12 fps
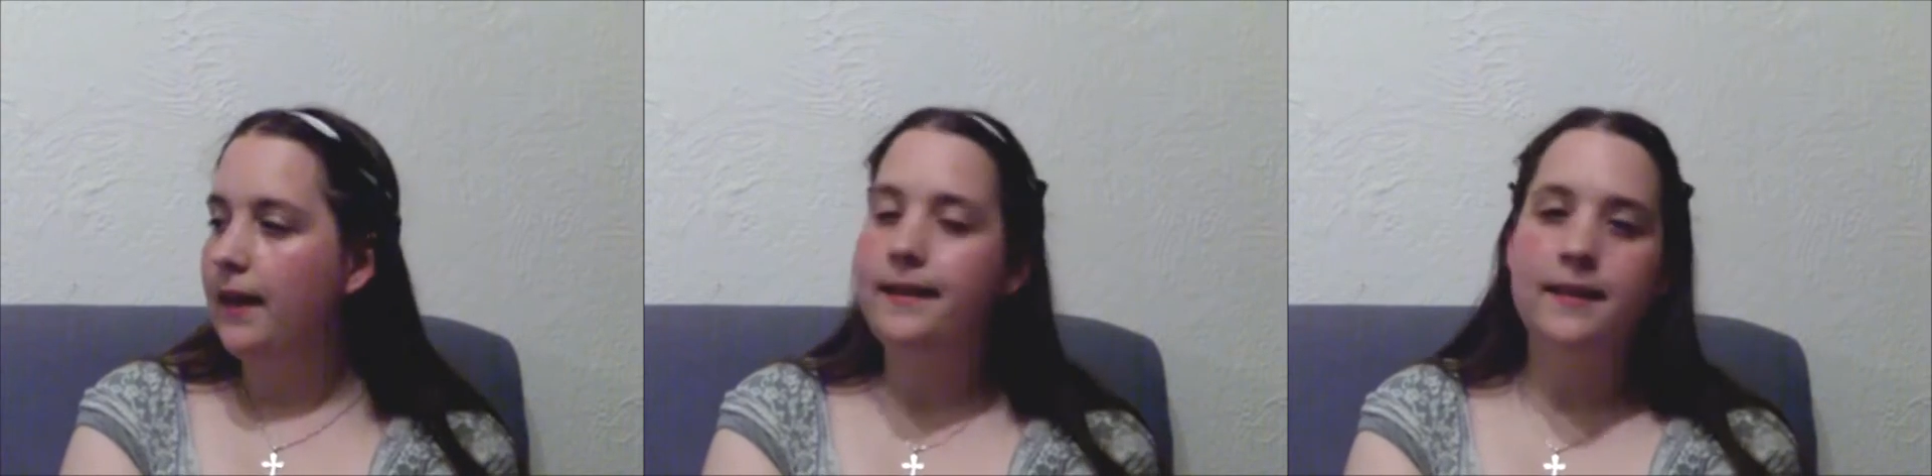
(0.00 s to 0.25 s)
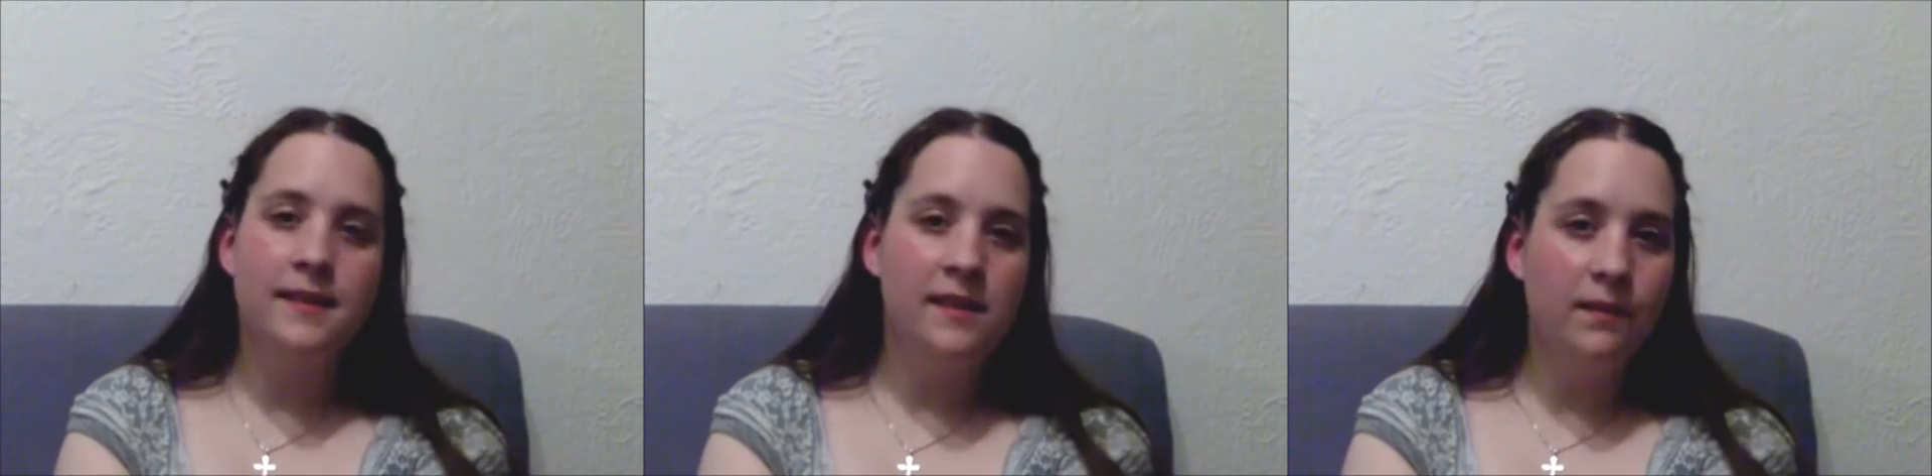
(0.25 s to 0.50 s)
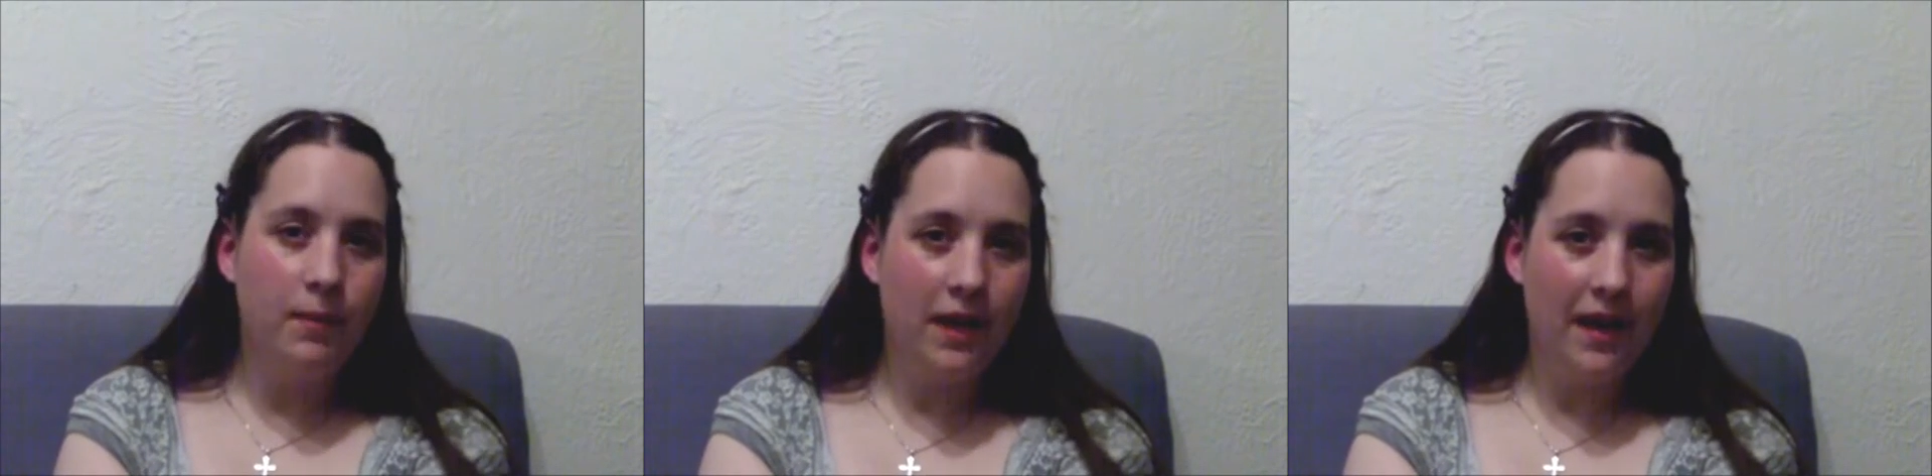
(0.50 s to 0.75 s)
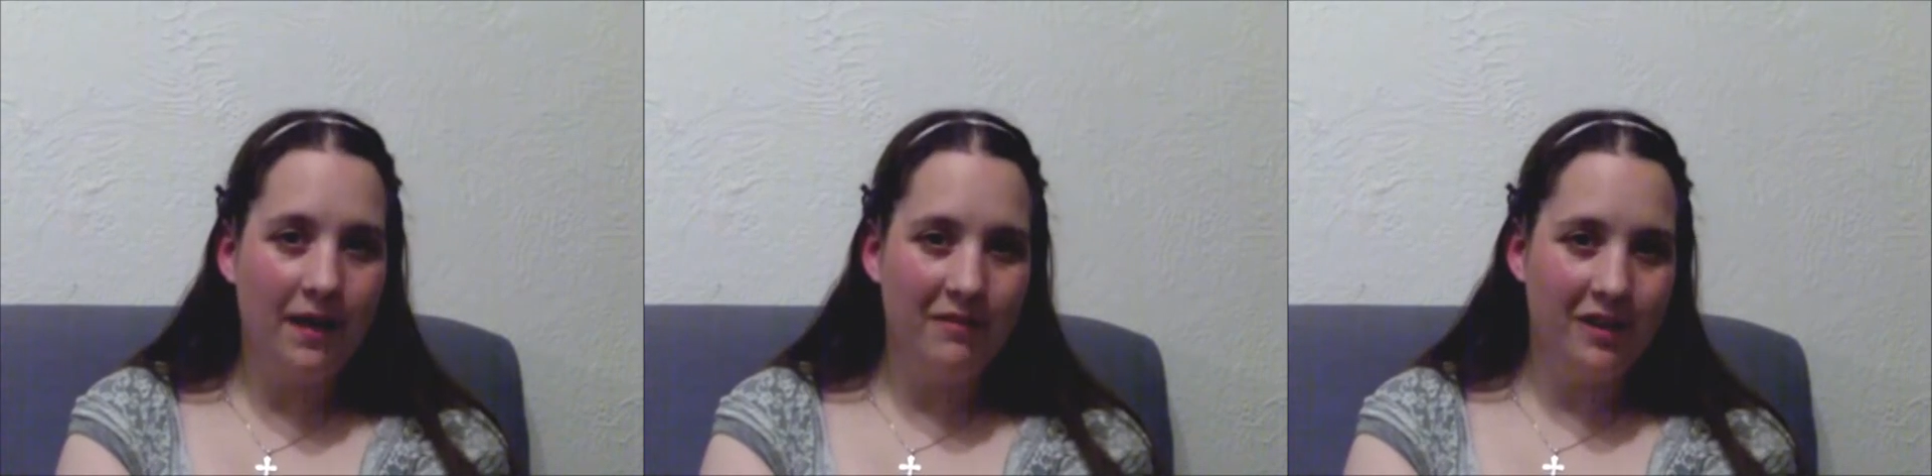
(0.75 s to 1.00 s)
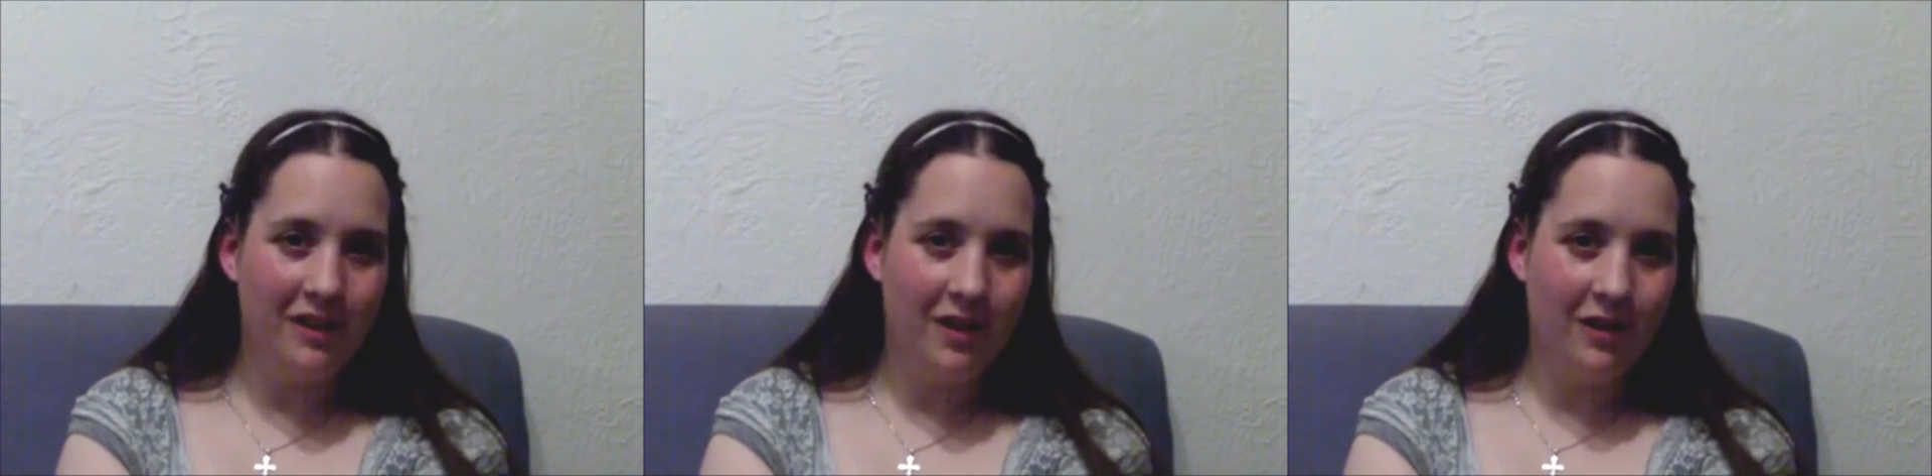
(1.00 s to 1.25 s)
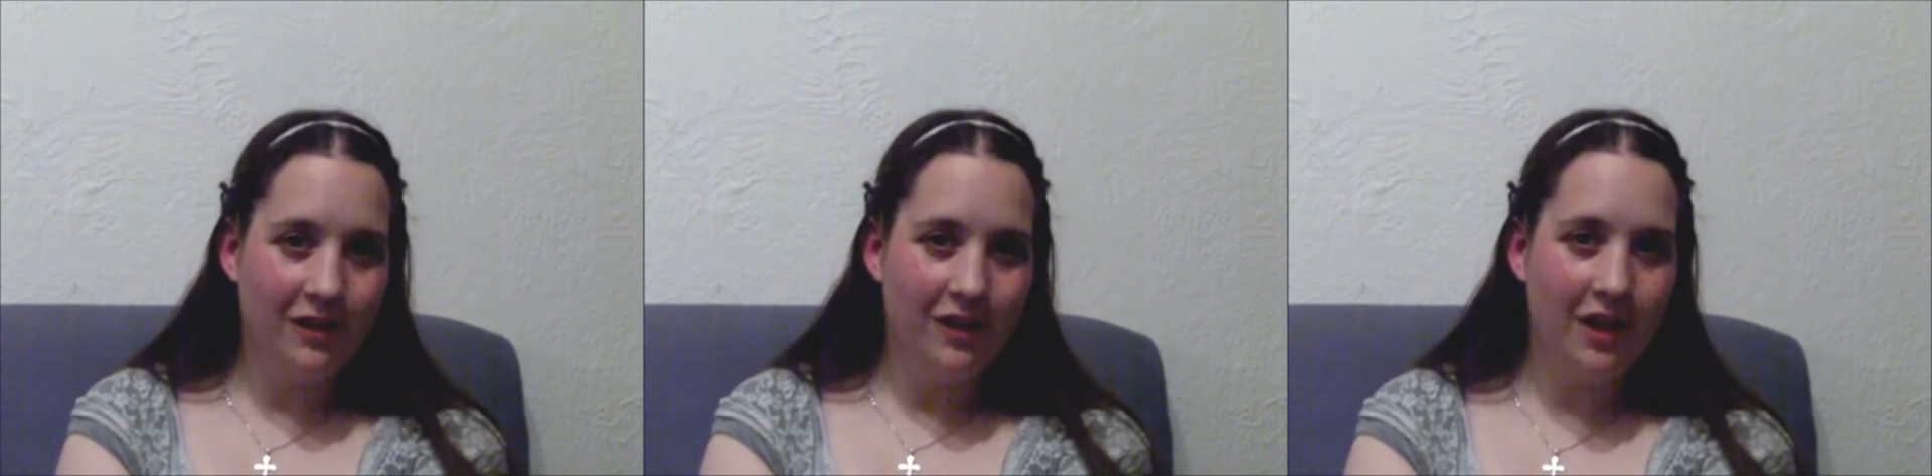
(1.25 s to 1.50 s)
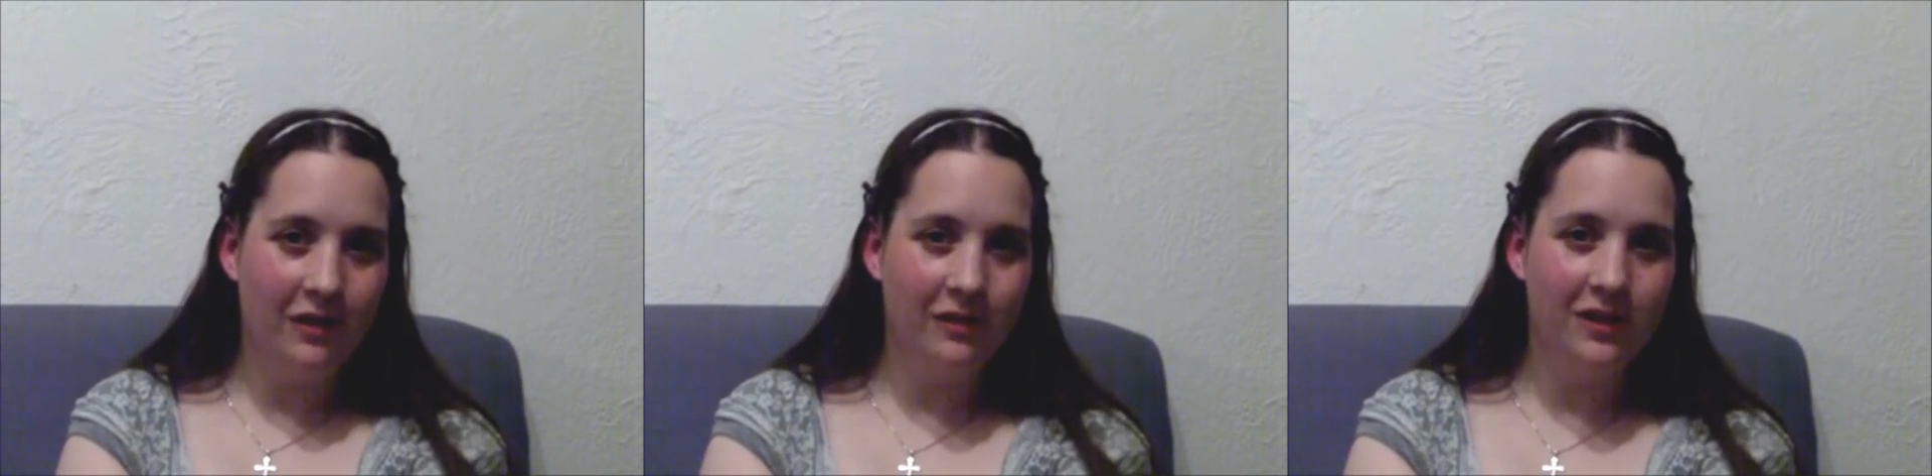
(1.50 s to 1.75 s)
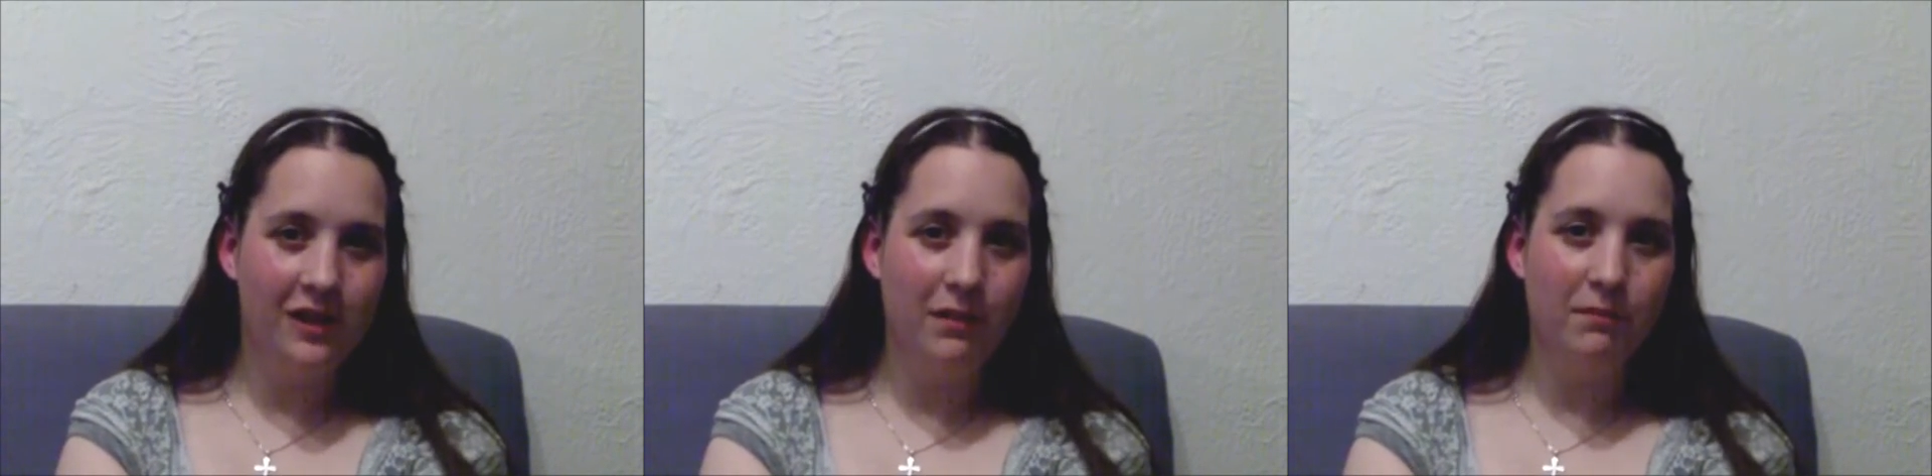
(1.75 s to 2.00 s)
it doesn't pick up the dark
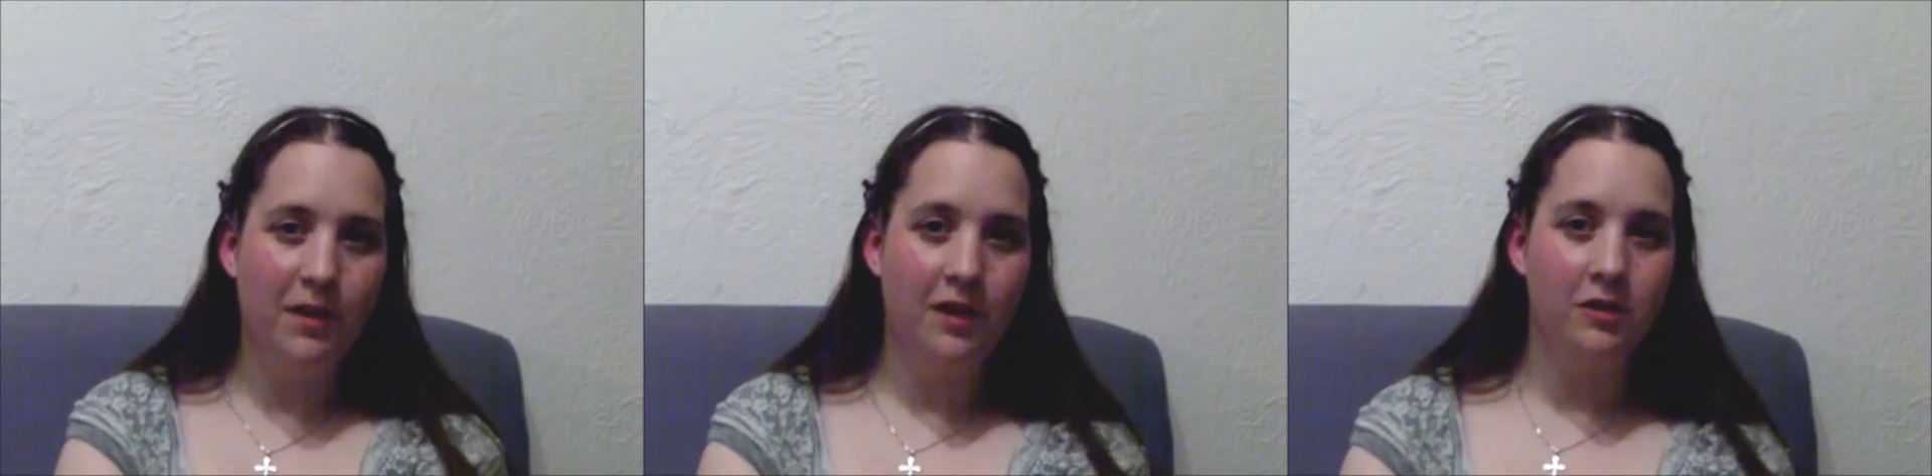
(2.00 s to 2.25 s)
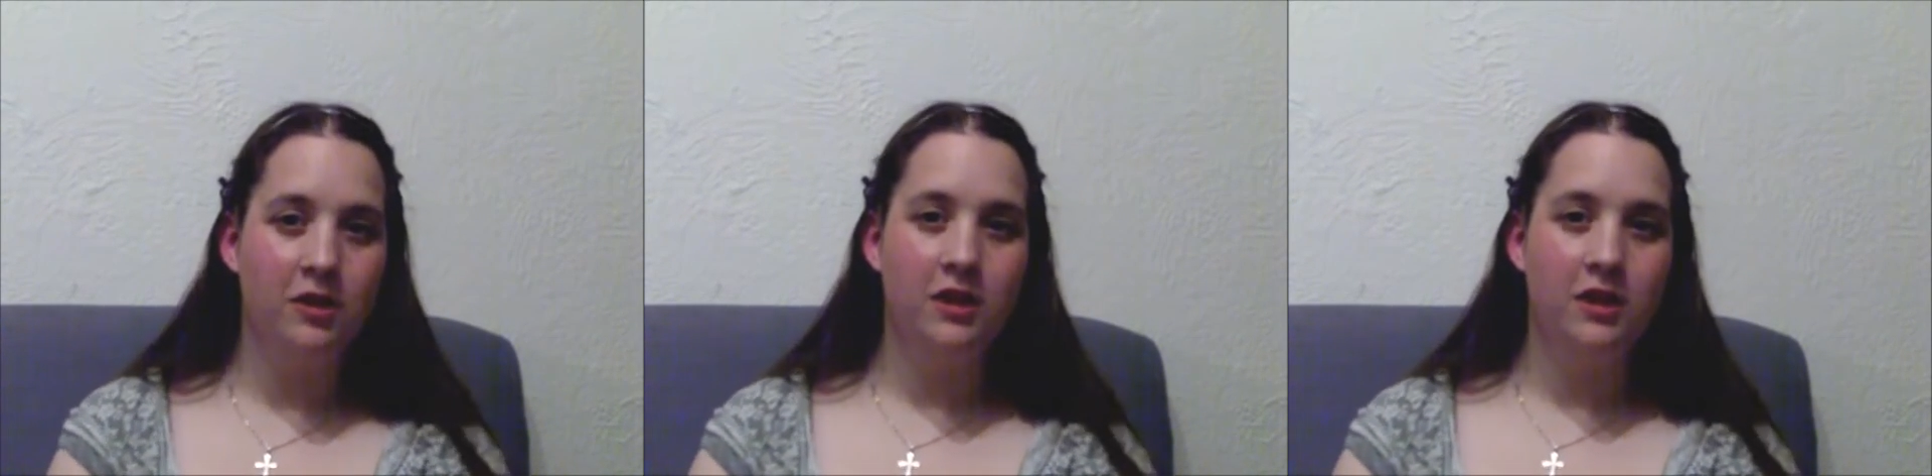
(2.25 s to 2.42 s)
tones so much,